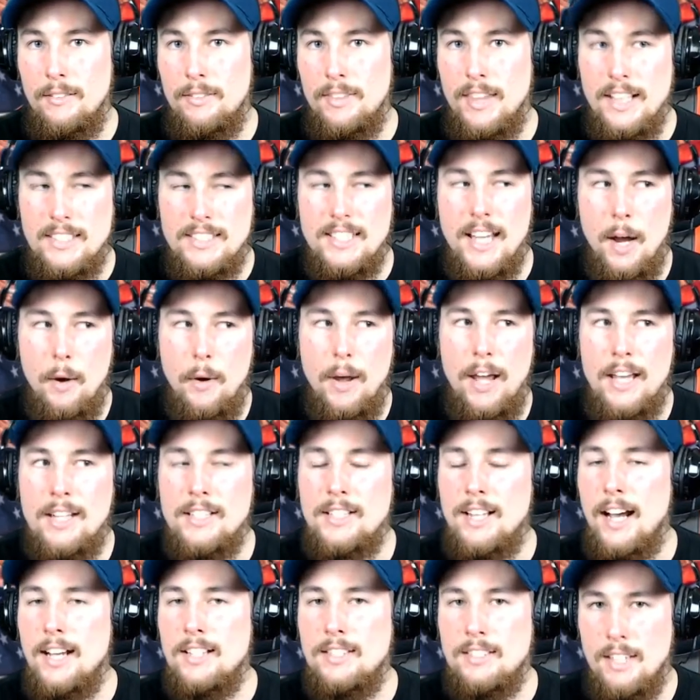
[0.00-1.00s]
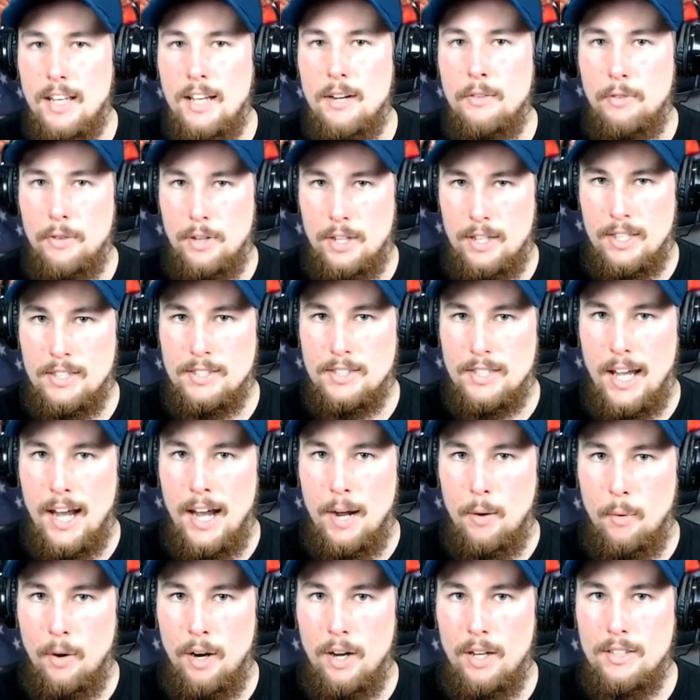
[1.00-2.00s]
That's how anti slavery this
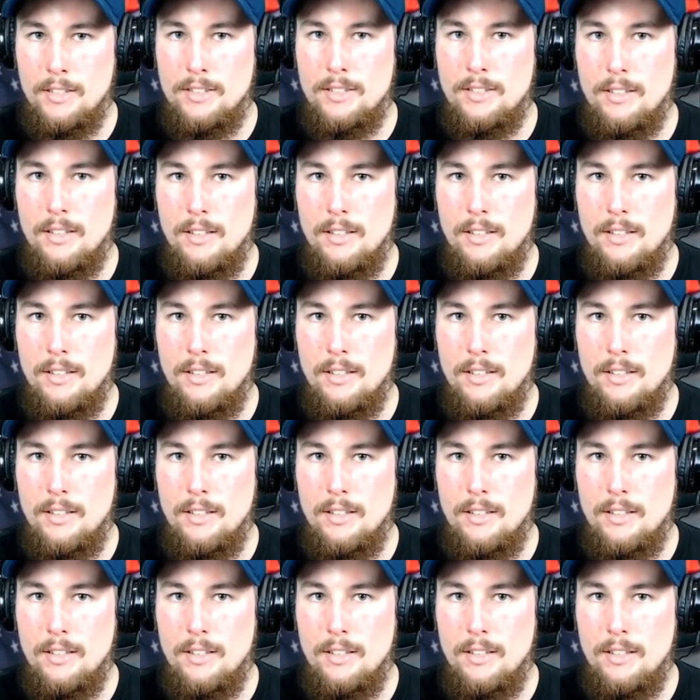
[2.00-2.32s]
guy was.